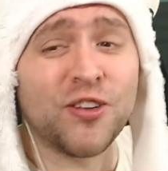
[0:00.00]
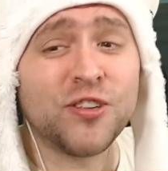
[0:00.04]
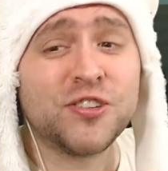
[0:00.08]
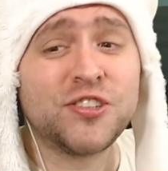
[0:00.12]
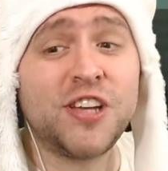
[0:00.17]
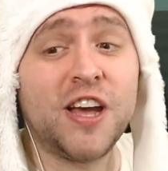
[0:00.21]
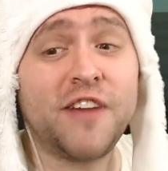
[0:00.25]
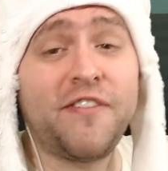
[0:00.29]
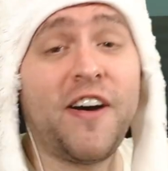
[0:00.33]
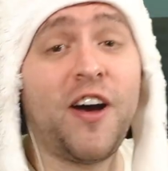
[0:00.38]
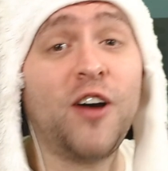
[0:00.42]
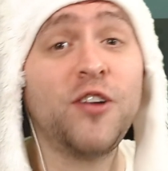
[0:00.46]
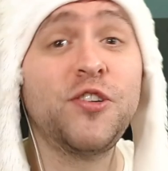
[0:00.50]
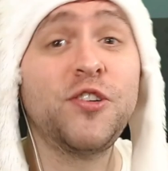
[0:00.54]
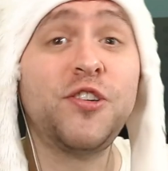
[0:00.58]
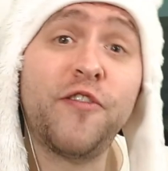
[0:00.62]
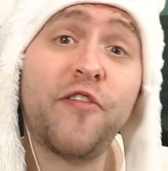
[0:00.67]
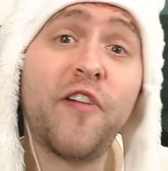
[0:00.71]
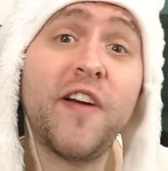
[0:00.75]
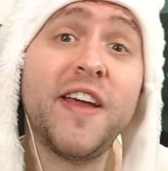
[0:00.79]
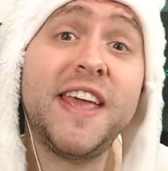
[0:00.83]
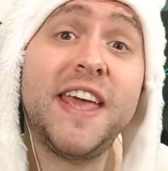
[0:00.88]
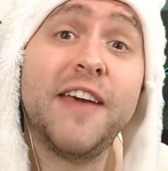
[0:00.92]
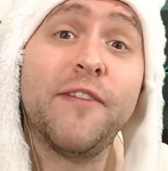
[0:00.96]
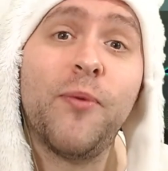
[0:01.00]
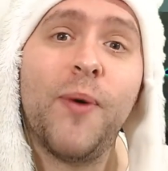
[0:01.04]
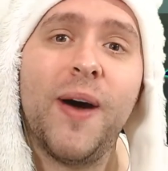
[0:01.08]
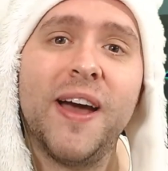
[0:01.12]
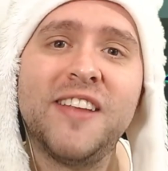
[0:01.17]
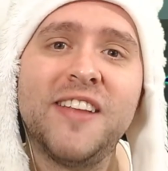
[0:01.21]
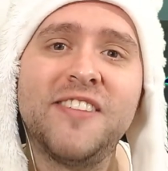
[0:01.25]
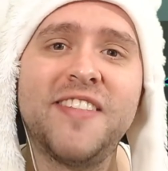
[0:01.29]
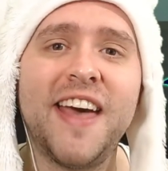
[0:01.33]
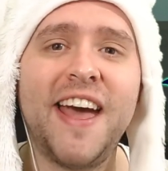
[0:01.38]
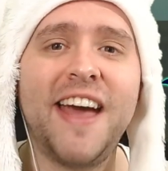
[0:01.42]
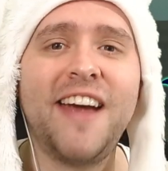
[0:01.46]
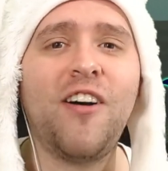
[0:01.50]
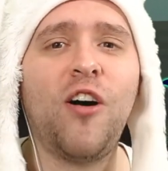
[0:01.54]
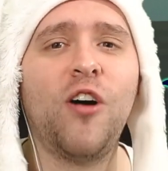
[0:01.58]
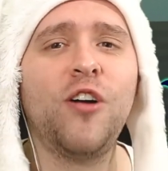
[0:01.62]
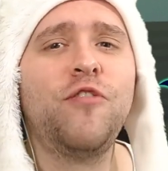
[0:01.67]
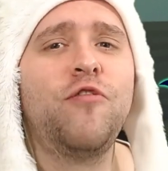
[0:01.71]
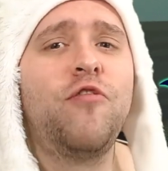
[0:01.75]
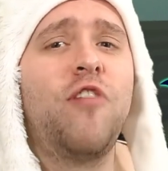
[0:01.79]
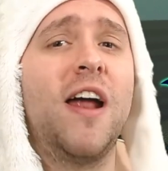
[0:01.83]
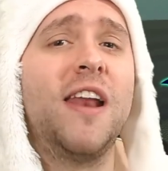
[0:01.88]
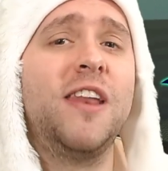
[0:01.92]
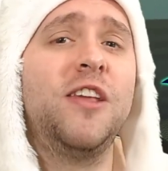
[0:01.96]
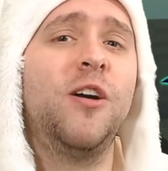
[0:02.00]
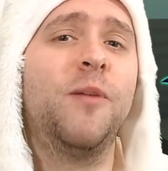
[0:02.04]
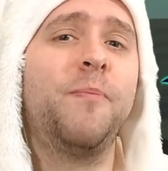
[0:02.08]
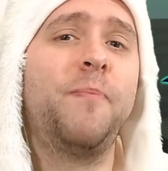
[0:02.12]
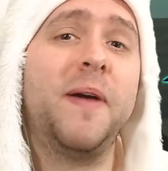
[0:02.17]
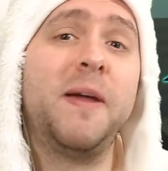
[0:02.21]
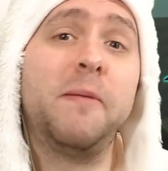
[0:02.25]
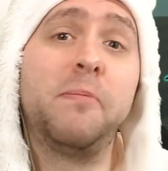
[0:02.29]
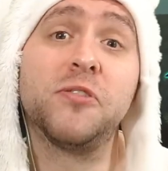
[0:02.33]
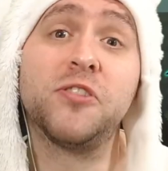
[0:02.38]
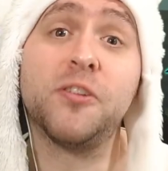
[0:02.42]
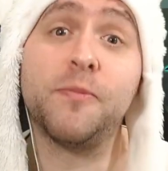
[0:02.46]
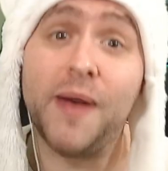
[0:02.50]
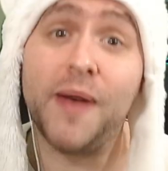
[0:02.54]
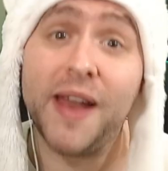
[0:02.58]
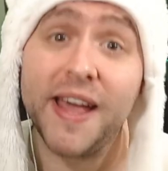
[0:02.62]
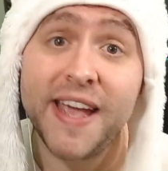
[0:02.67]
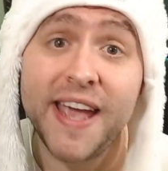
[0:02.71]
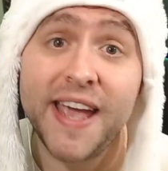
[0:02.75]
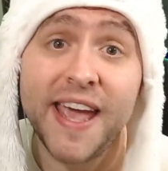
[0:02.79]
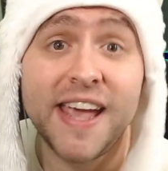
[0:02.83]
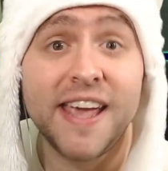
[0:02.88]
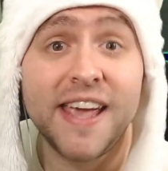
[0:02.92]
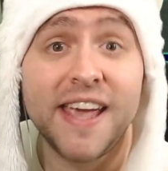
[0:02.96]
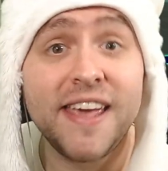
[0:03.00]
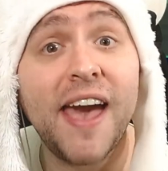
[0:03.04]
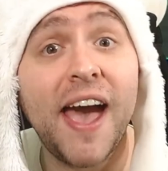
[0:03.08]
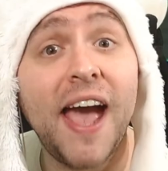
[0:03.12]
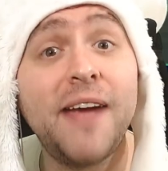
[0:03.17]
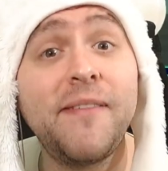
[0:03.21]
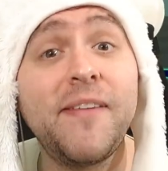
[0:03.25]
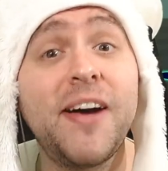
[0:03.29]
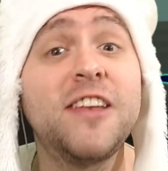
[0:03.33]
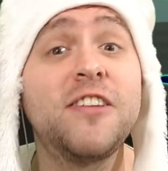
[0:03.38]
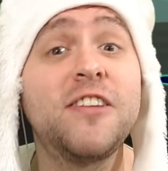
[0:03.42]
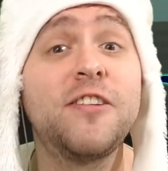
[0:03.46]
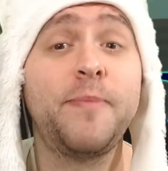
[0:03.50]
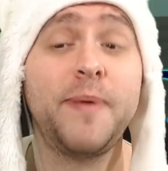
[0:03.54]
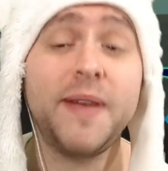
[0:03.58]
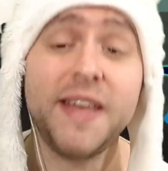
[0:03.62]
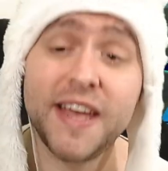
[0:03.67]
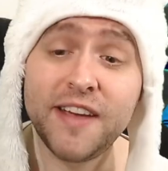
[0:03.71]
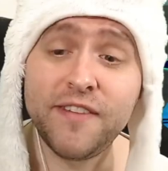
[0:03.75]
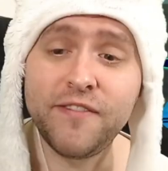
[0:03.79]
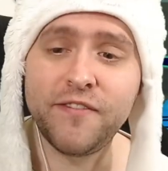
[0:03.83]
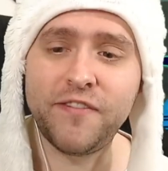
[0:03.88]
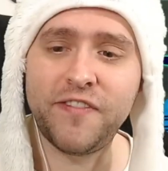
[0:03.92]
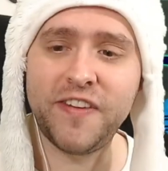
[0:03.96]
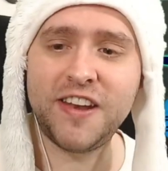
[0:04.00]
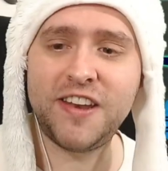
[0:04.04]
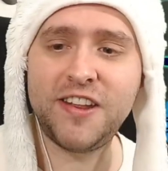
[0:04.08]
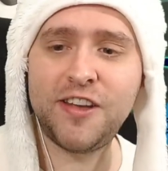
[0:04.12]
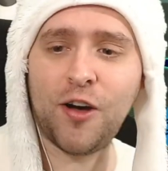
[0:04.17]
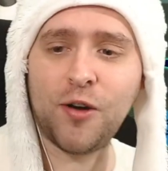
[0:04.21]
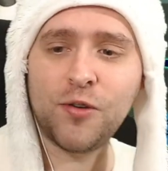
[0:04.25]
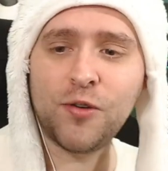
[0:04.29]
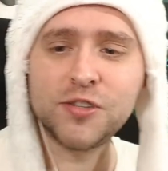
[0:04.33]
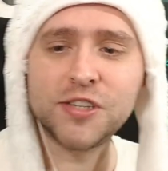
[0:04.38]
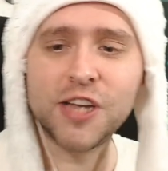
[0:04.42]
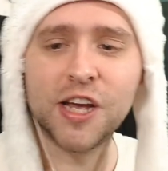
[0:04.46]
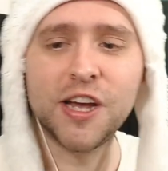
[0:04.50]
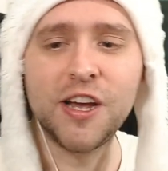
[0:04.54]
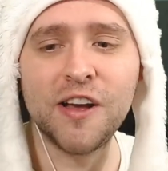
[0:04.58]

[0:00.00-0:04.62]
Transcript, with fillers: server. I do free giveaways there. I rally up people to play in-game and to be in videos.